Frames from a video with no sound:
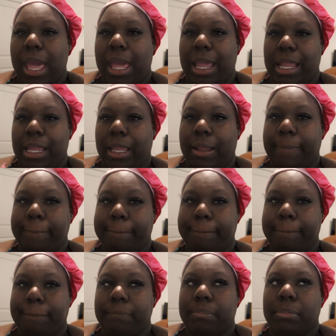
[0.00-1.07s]
And
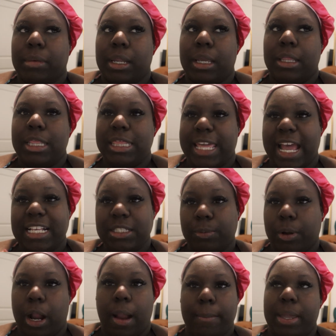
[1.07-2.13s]
that's
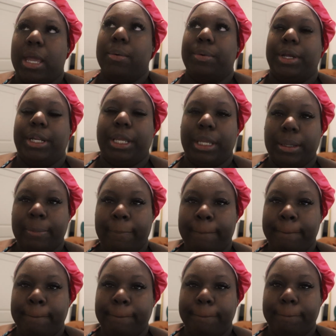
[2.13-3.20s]
where I'm at with it.
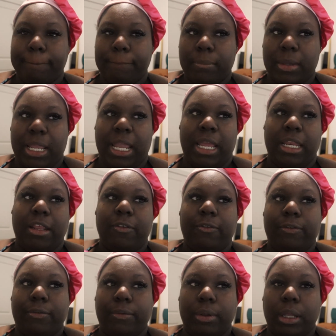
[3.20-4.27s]
And
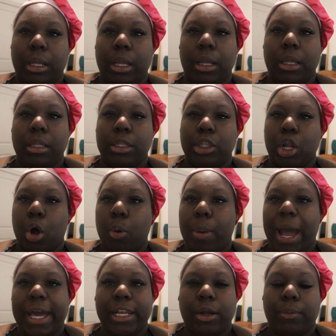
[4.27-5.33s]
if
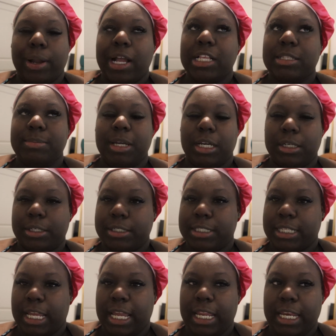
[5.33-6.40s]
nobody around me
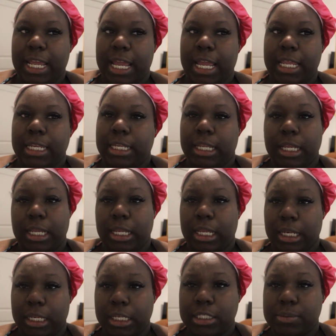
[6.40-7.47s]
understand that, then
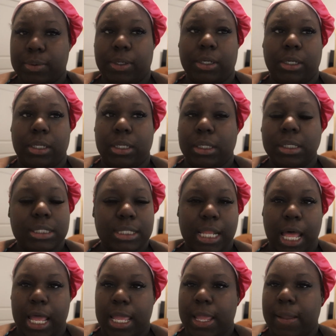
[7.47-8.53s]
it is what it is.
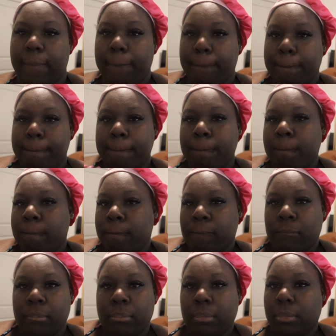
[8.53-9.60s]
Like,
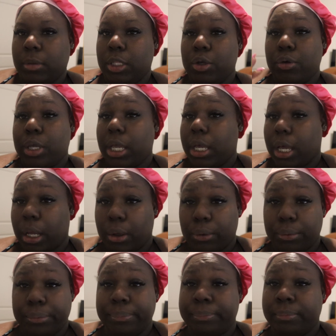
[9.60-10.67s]
you can
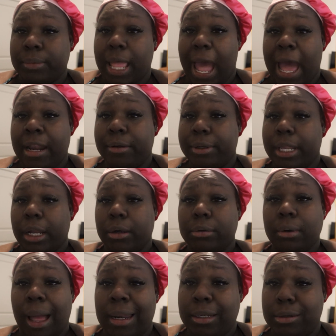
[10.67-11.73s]
go. I don't care
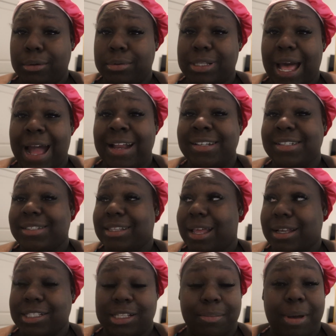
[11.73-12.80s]
who I lose. I just
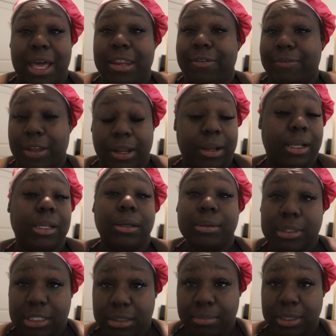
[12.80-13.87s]
lost somebody very
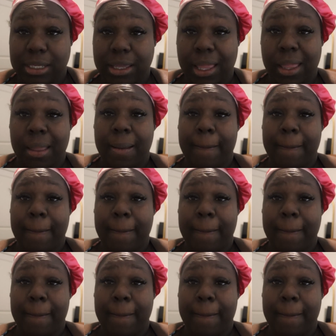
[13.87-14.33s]
close to me.